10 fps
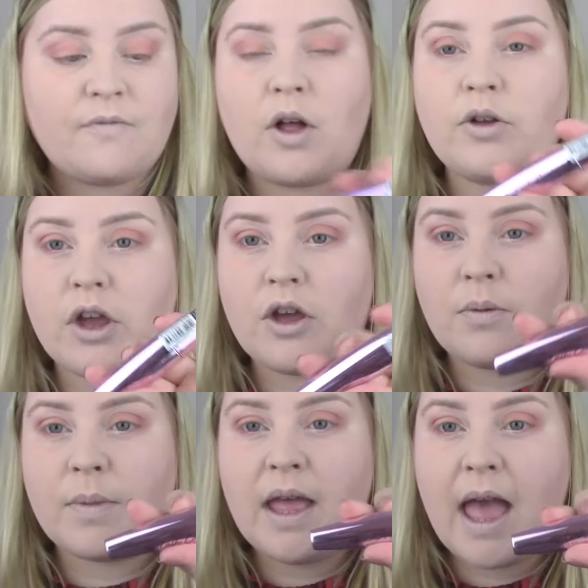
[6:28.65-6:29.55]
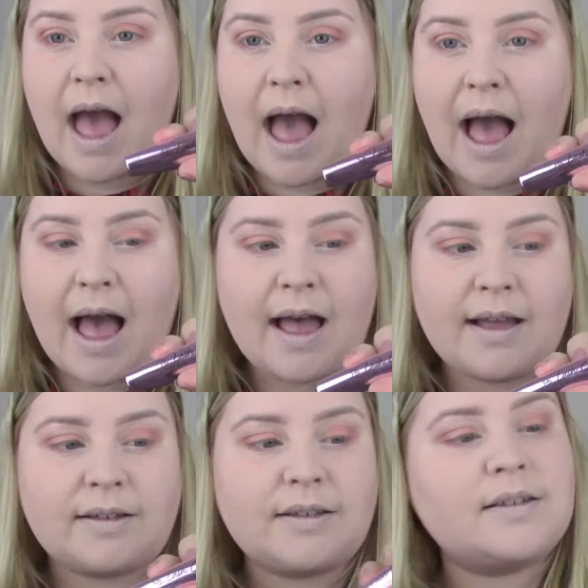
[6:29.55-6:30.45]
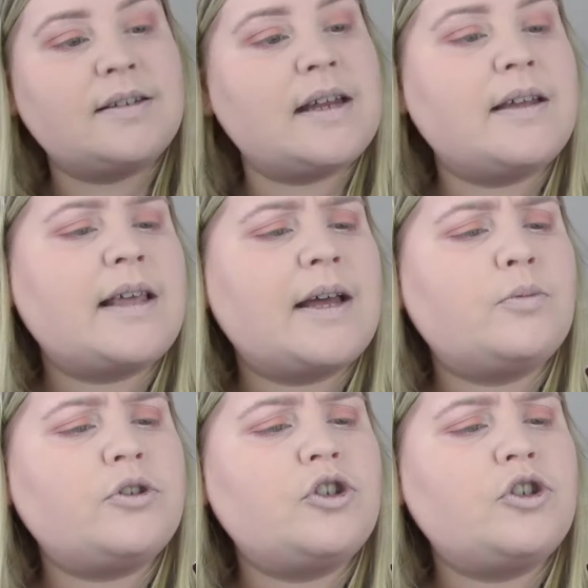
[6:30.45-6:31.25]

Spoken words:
Volume, and that was